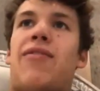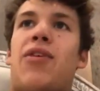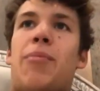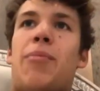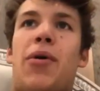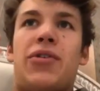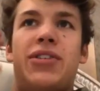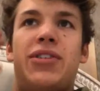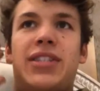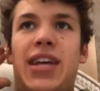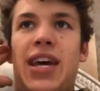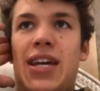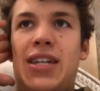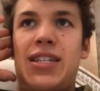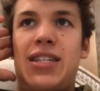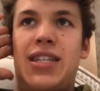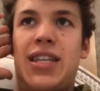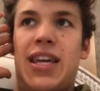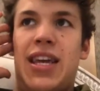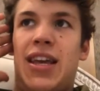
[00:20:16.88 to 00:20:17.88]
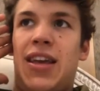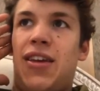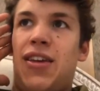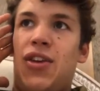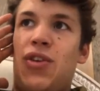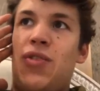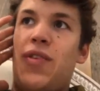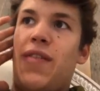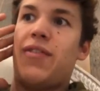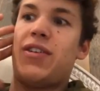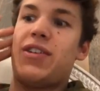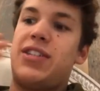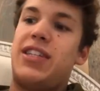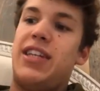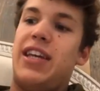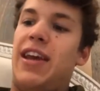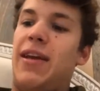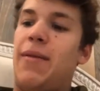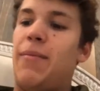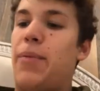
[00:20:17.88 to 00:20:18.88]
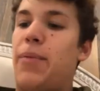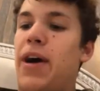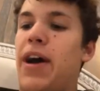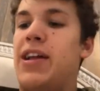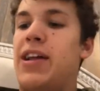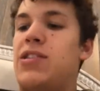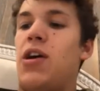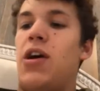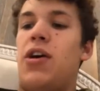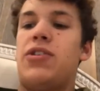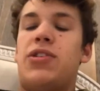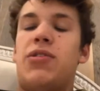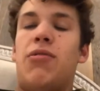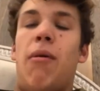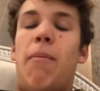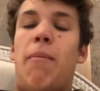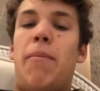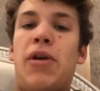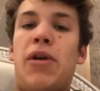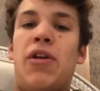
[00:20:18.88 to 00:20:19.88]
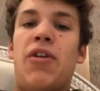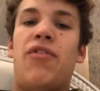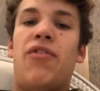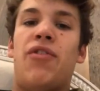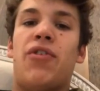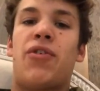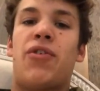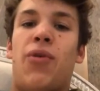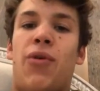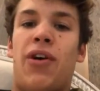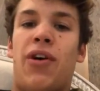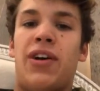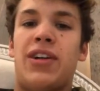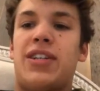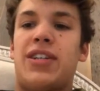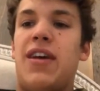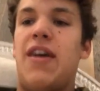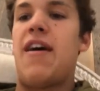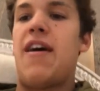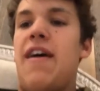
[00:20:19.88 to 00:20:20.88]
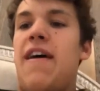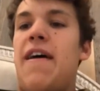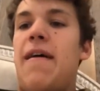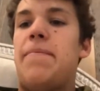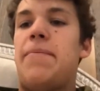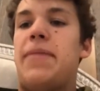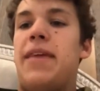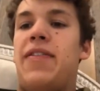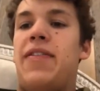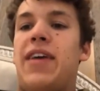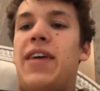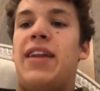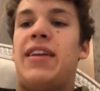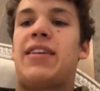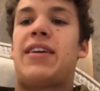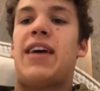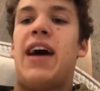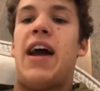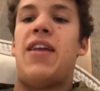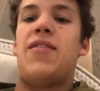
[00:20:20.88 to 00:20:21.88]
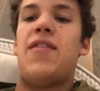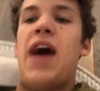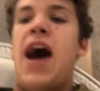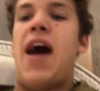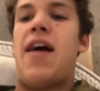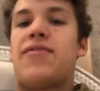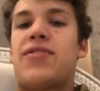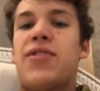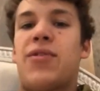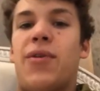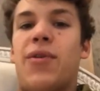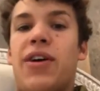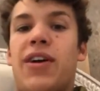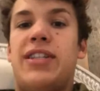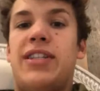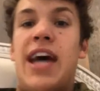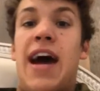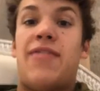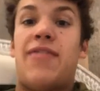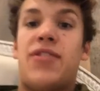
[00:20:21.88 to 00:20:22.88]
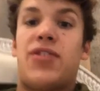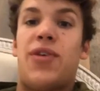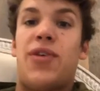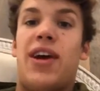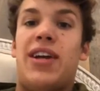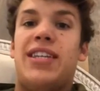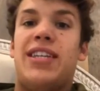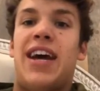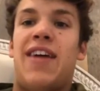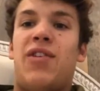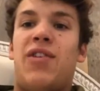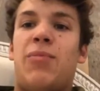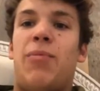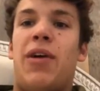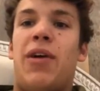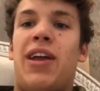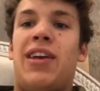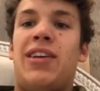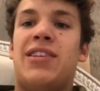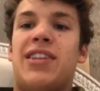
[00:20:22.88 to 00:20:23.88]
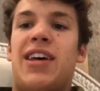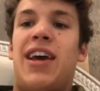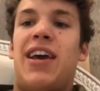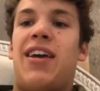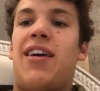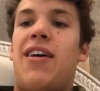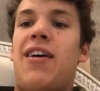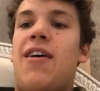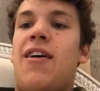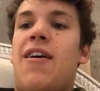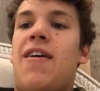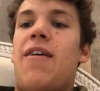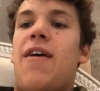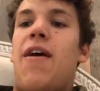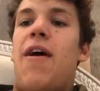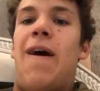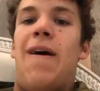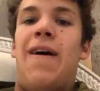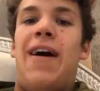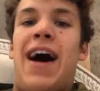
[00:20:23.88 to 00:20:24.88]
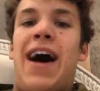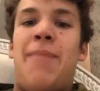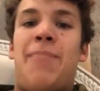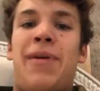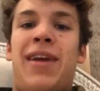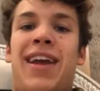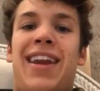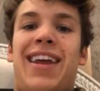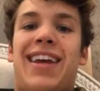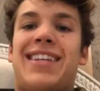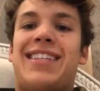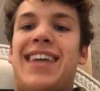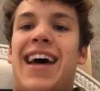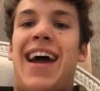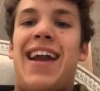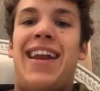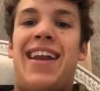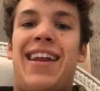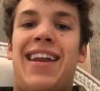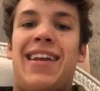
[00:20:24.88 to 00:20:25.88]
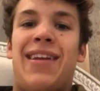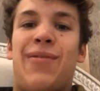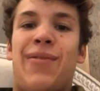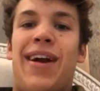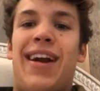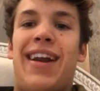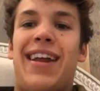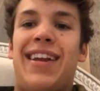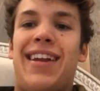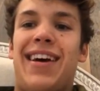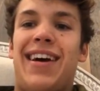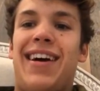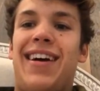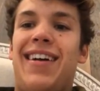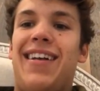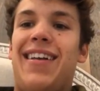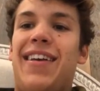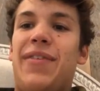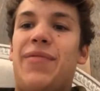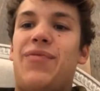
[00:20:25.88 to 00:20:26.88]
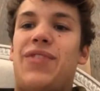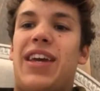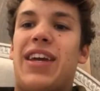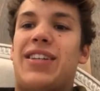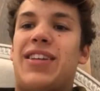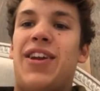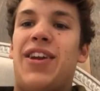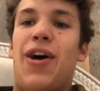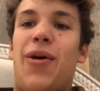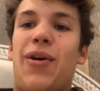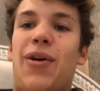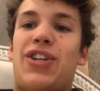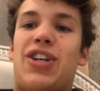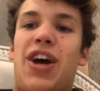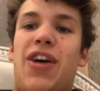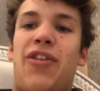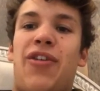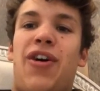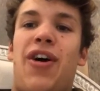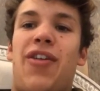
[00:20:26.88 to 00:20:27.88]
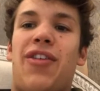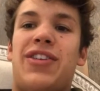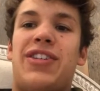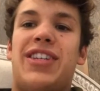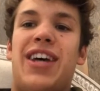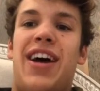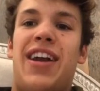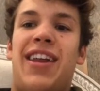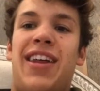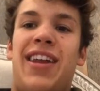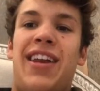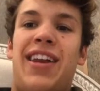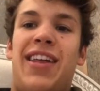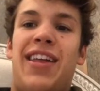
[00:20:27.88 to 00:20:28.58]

the most tense thing you've ever seen, but it's also a beautiful course. Yeah. And then kind of afterwards, after the race, everybody is like all happy and excited yeah. and ready to get to know each other all of a sudden,